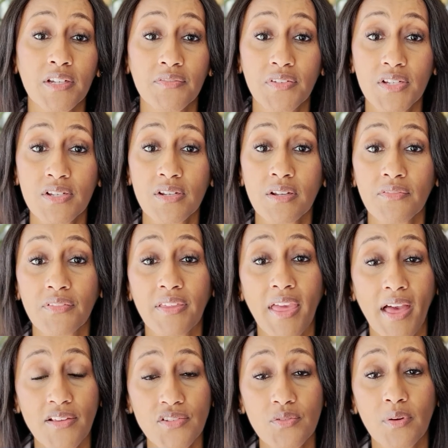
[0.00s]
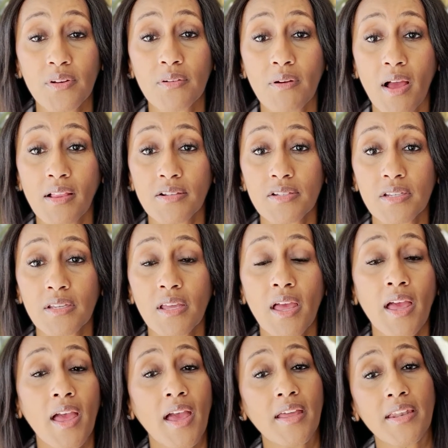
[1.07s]
Division of Gastroenterology
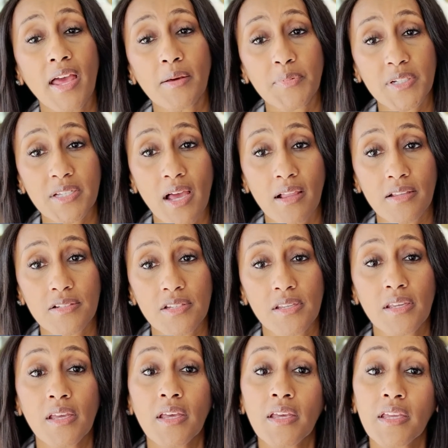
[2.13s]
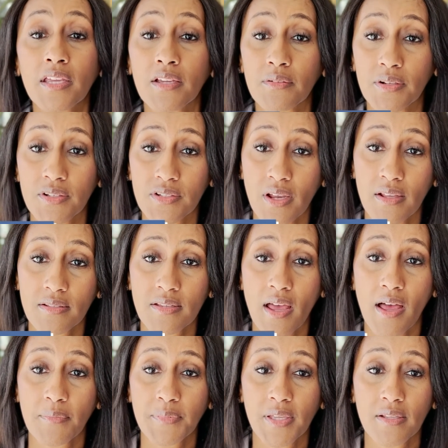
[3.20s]
and Hepatology here at Johns
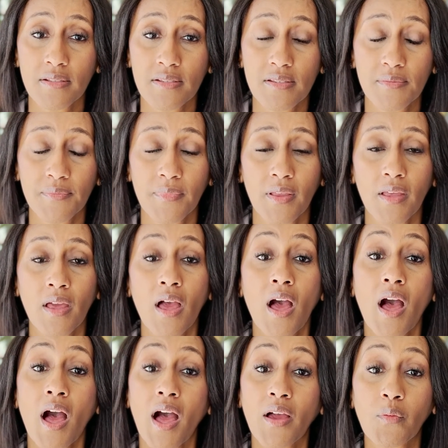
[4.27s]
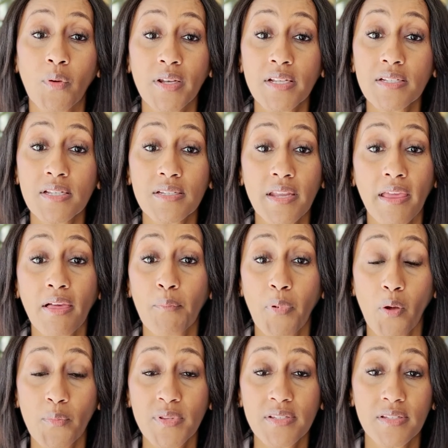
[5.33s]
Hopkins. I wanted to take a
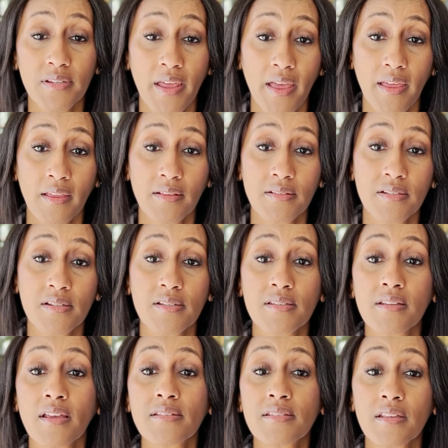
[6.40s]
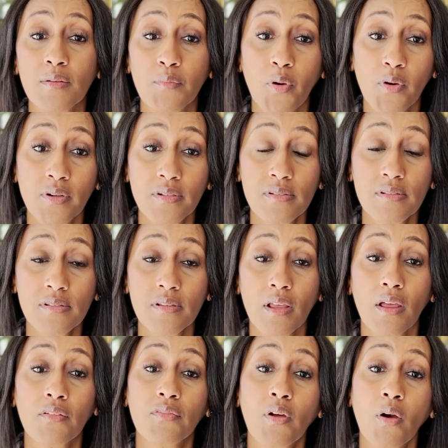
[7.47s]
moment today to discuss the importance
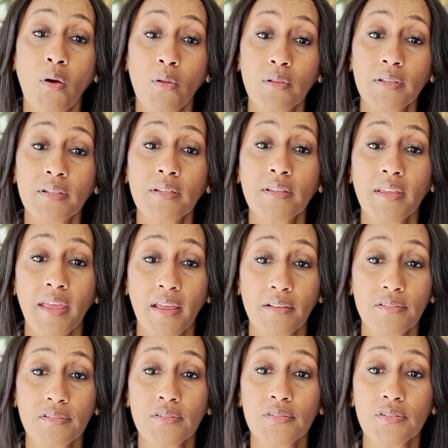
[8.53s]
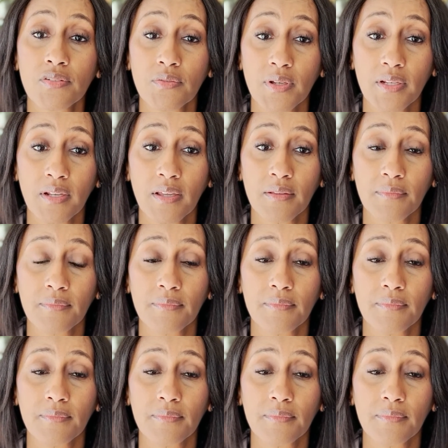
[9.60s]
of colon cancer screening.